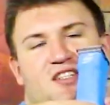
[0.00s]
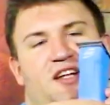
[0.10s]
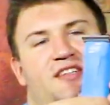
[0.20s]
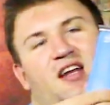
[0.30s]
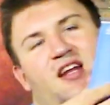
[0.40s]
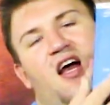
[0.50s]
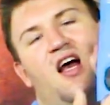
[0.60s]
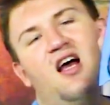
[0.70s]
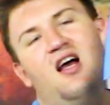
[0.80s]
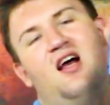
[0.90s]
Da da da
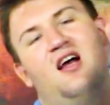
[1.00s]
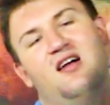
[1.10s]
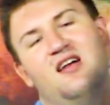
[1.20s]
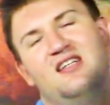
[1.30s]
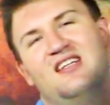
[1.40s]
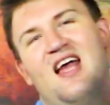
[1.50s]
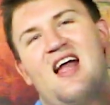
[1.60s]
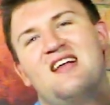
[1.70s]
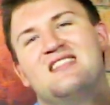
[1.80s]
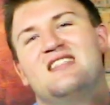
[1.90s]
da
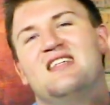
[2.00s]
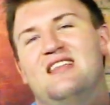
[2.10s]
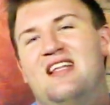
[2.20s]
is the